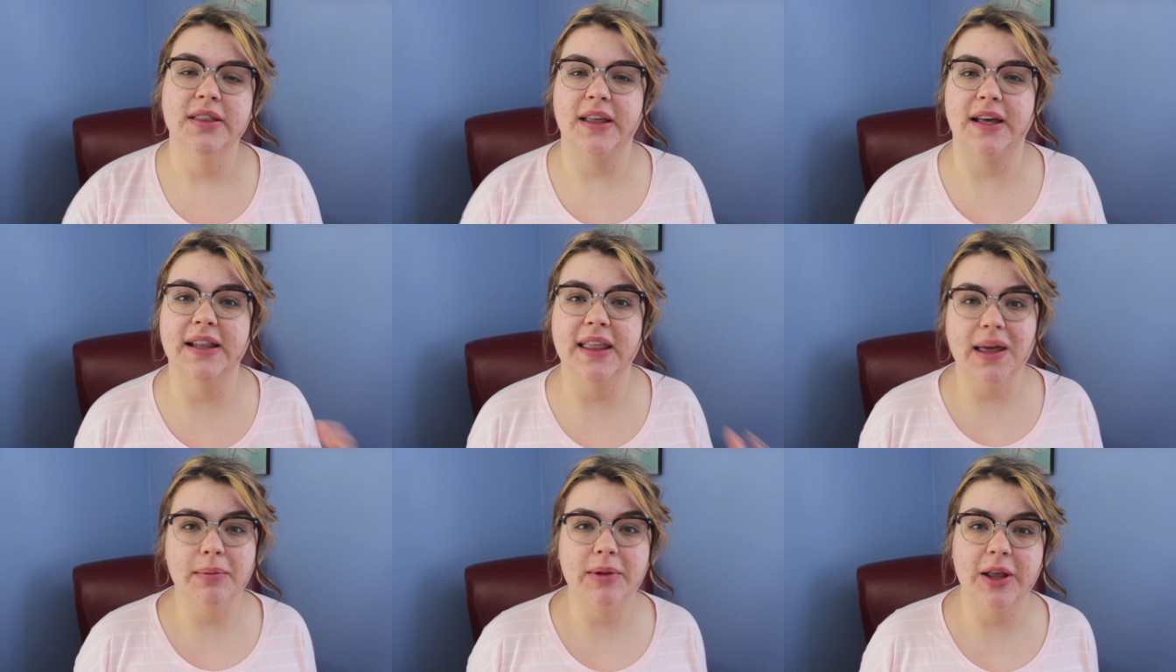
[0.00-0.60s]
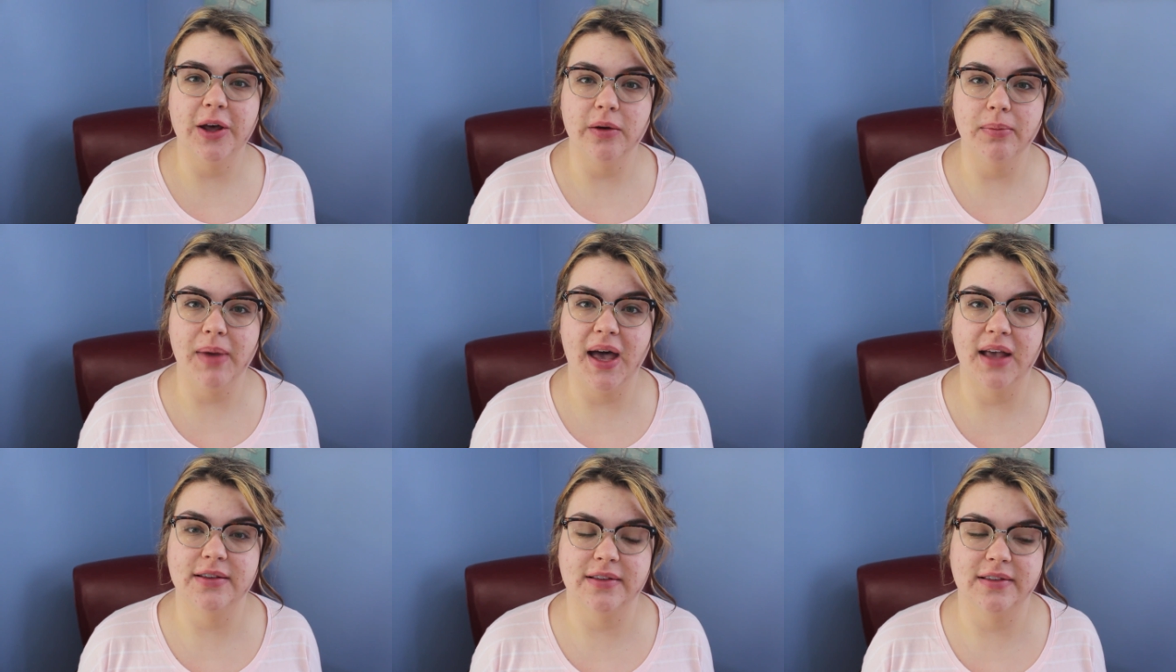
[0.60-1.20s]
the Glam Glow
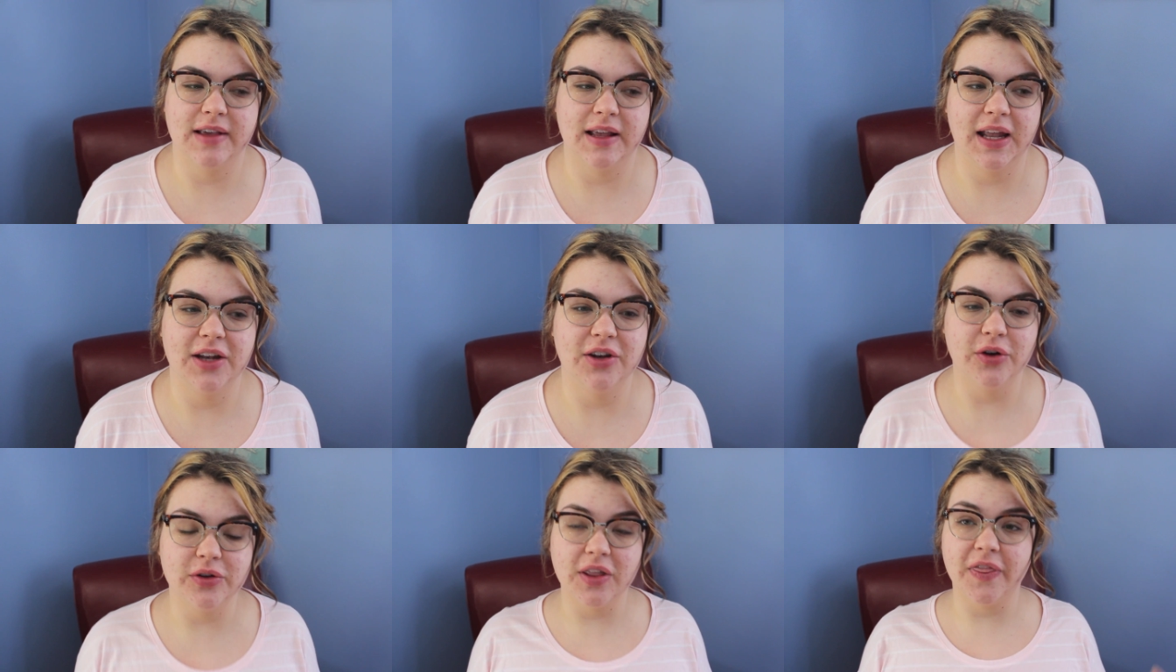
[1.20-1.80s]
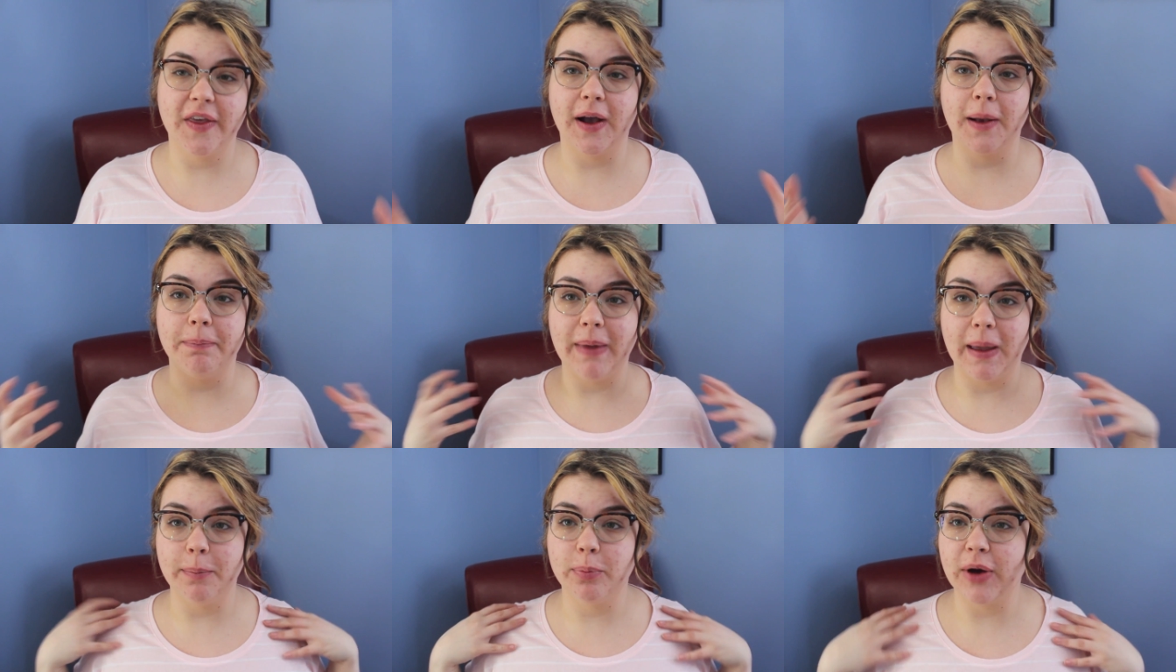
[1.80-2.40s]
masks and I know that they're a
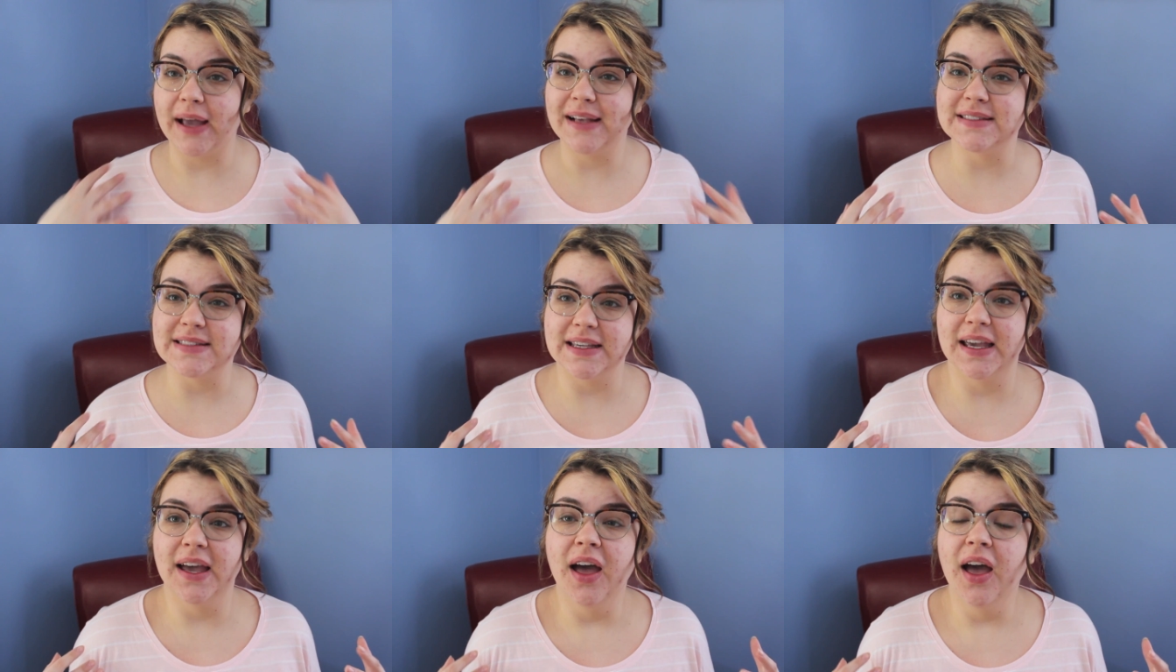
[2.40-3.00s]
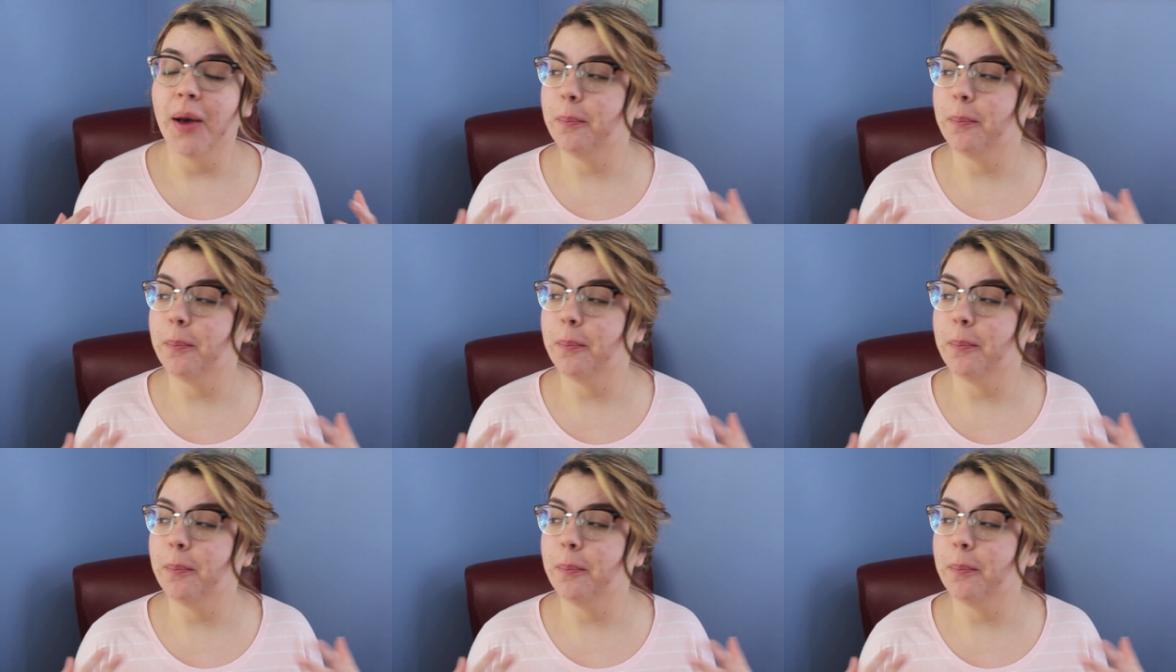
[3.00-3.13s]
bit pricey.